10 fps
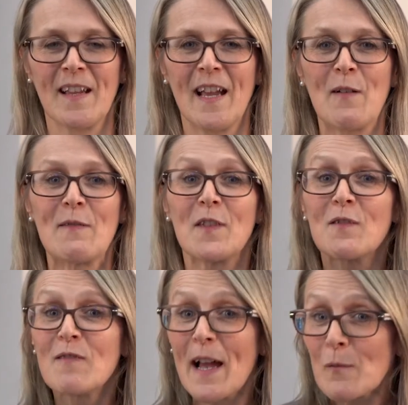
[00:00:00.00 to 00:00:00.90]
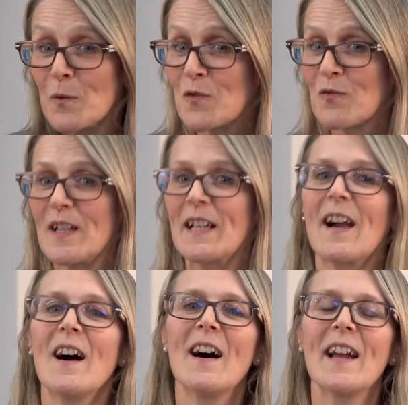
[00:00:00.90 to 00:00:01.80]
However, the rent was really
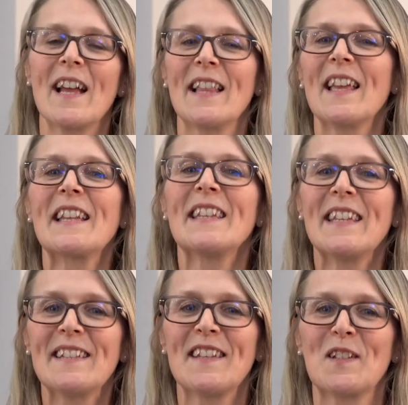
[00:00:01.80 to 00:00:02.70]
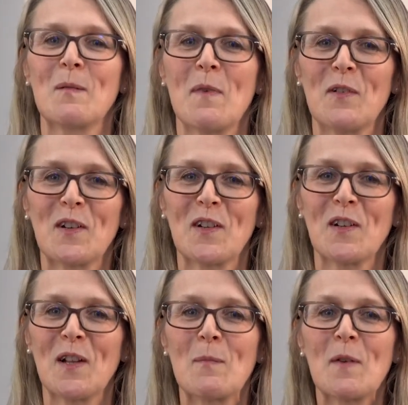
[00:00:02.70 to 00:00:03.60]
high and they needed a
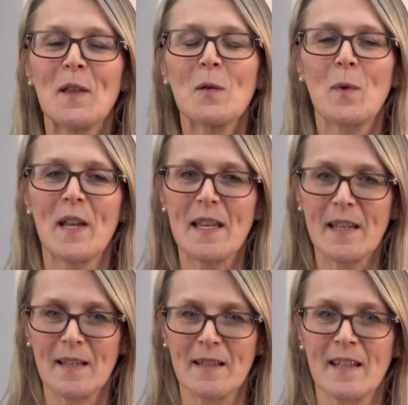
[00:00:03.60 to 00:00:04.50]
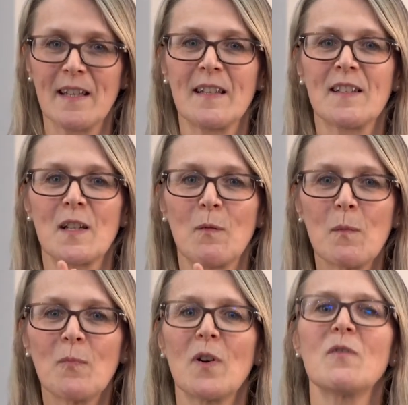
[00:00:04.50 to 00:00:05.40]
miracle. And within a week, someone
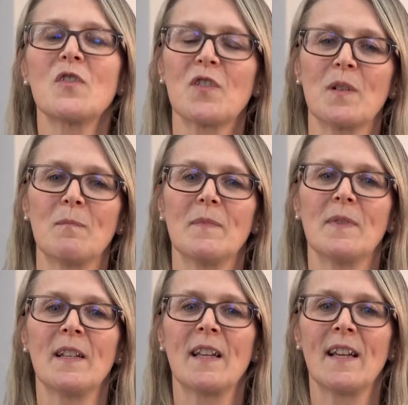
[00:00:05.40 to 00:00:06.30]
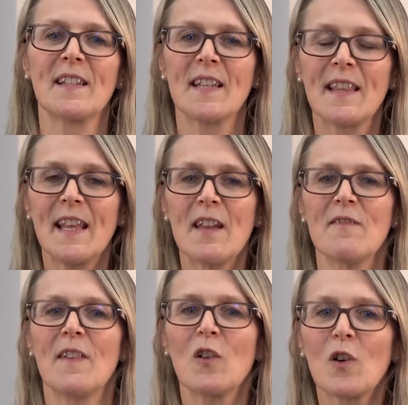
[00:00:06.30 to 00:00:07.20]
approached them and said they
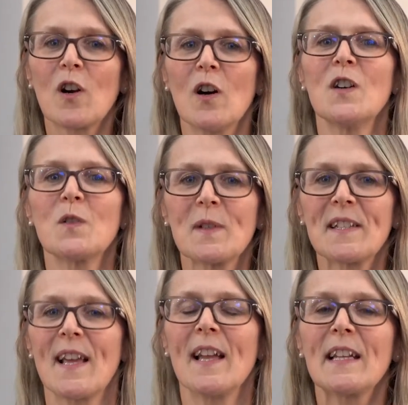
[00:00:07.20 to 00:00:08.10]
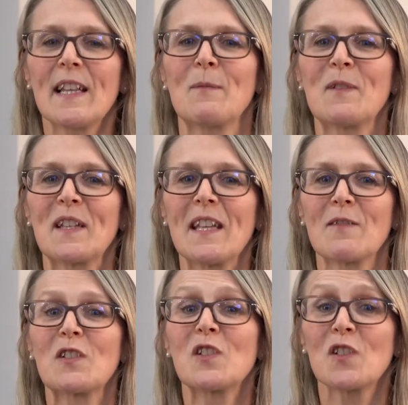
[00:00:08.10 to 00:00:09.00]
felt God was telling them to
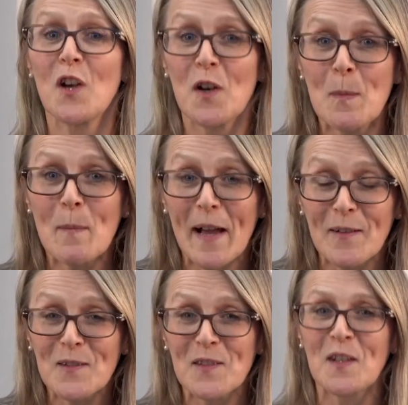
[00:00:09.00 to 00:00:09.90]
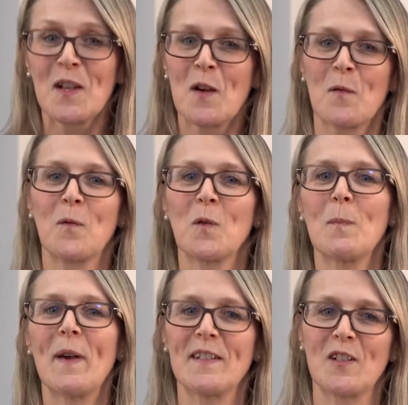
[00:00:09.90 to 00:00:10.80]
give a certain amount for the
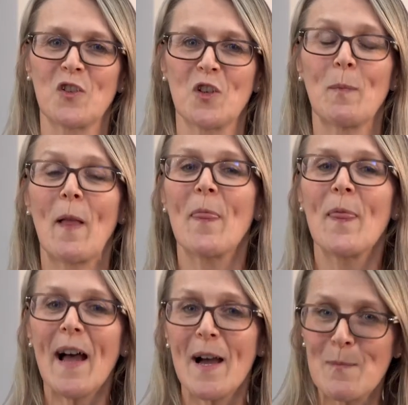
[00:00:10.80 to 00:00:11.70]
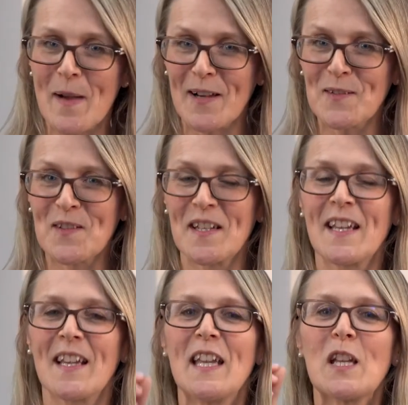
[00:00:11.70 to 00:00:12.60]
betting shop. And that amount
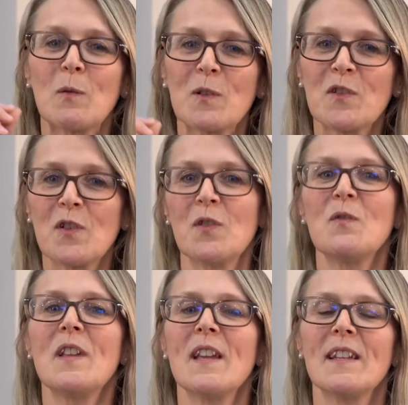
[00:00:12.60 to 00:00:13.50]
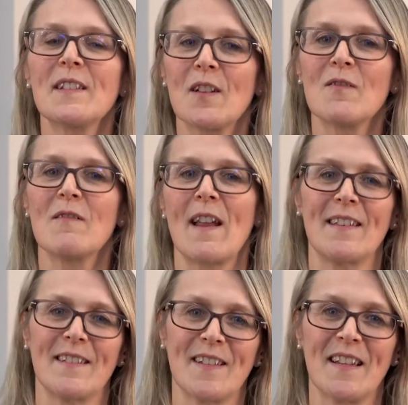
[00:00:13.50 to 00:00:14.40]
equaled 2 years'
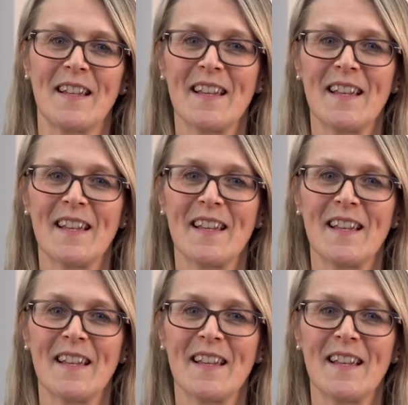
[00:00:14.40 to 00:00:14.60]
rent.